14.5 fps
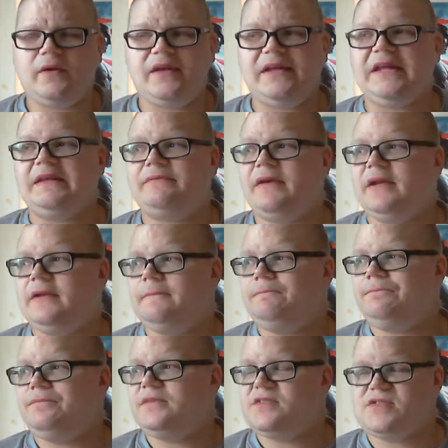even
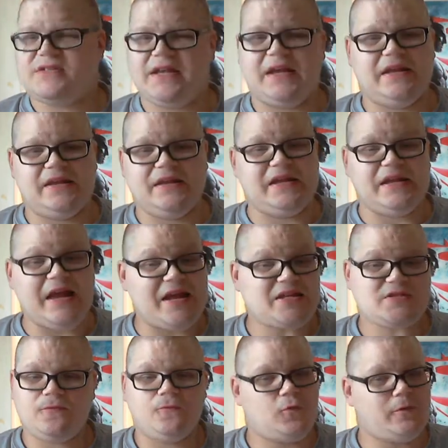saying he
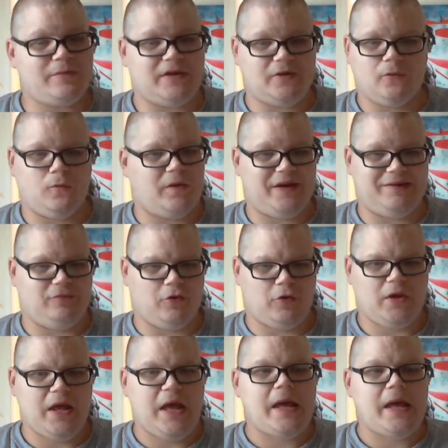hates women or whatever.